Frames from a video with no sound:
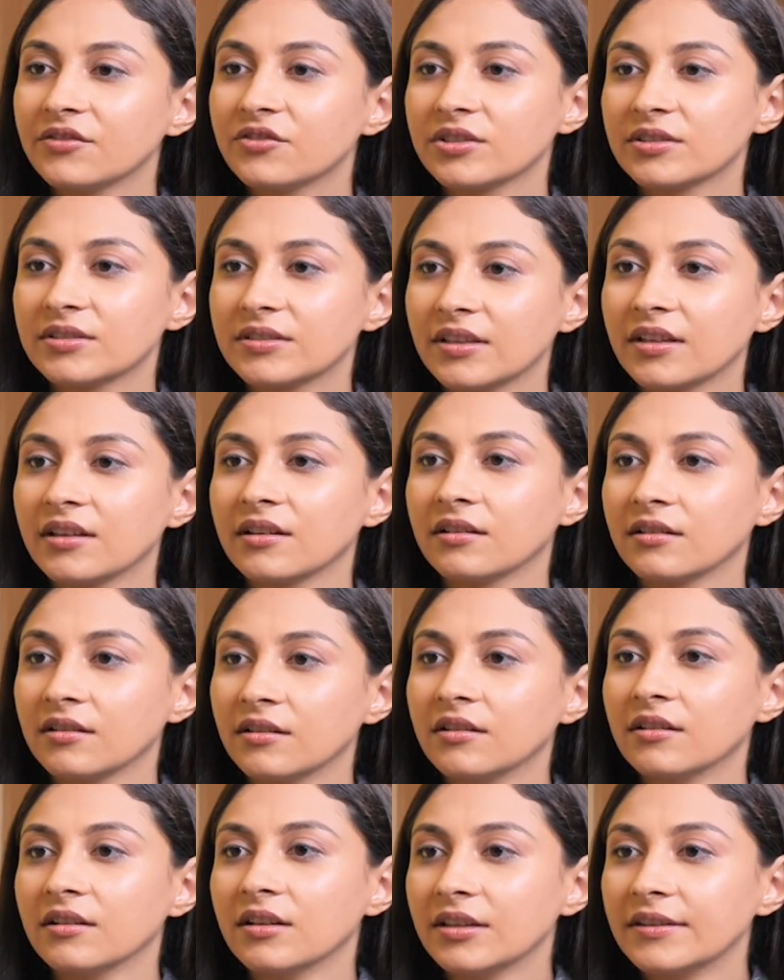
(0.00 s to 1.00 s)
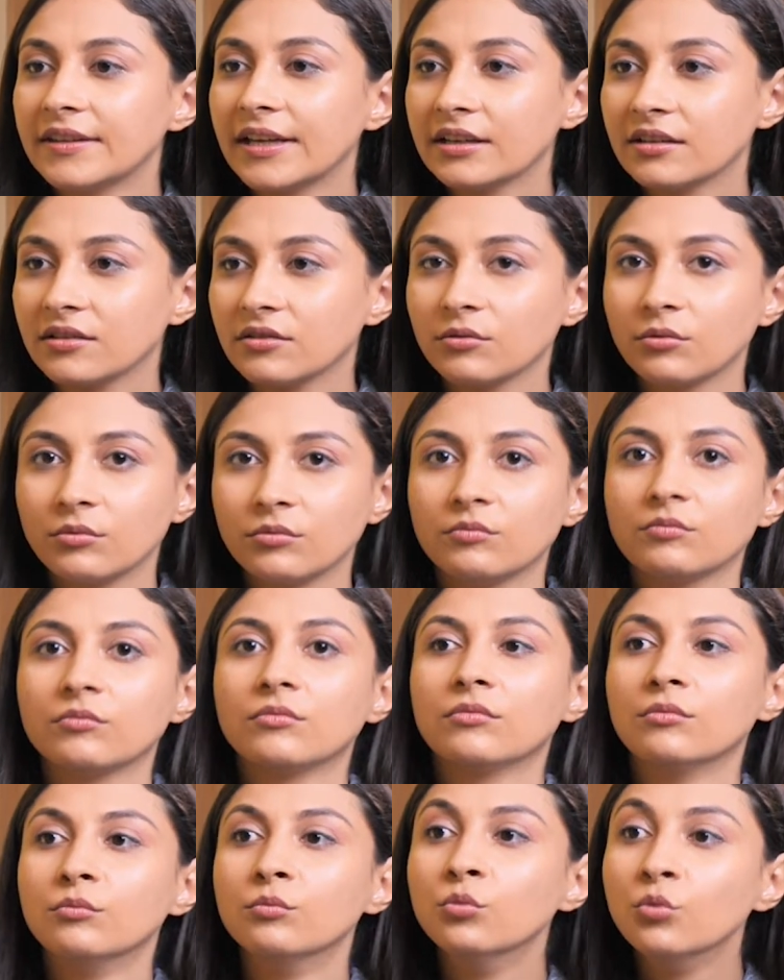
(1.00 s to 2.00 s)
Interesting. That
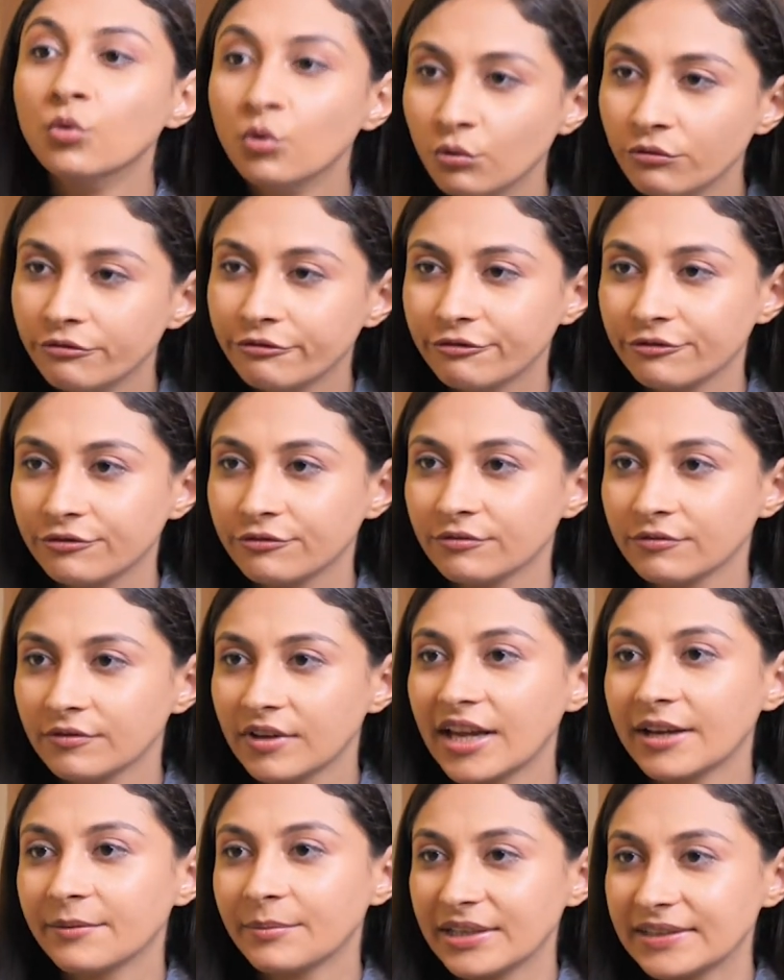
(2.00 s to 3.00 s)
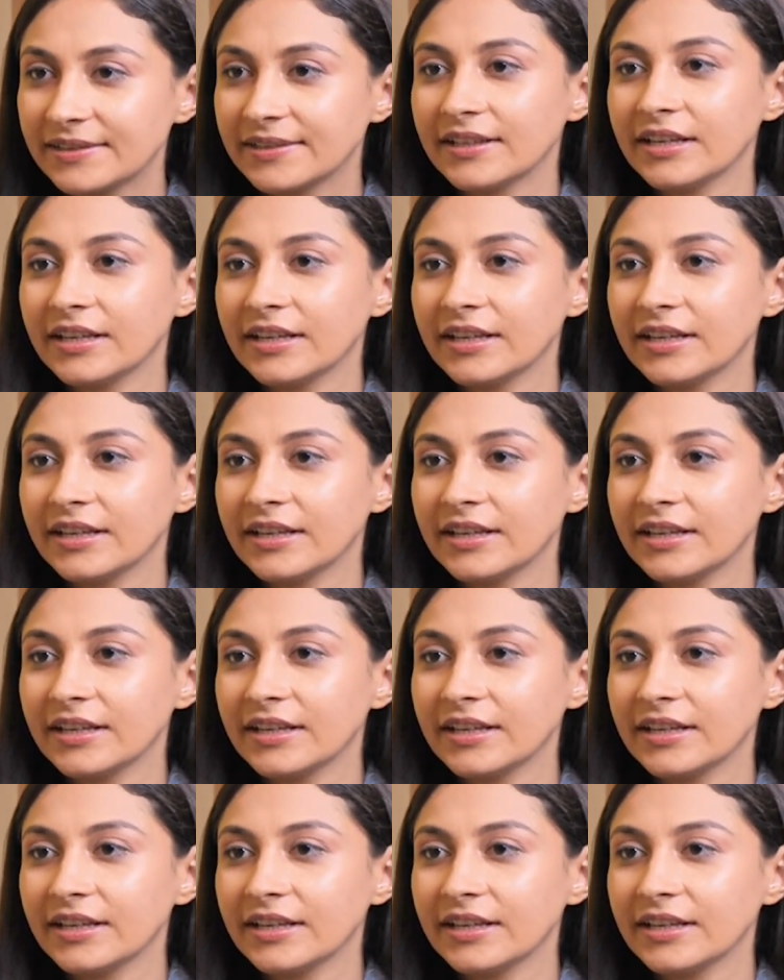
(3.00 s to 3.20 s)
move. Like basically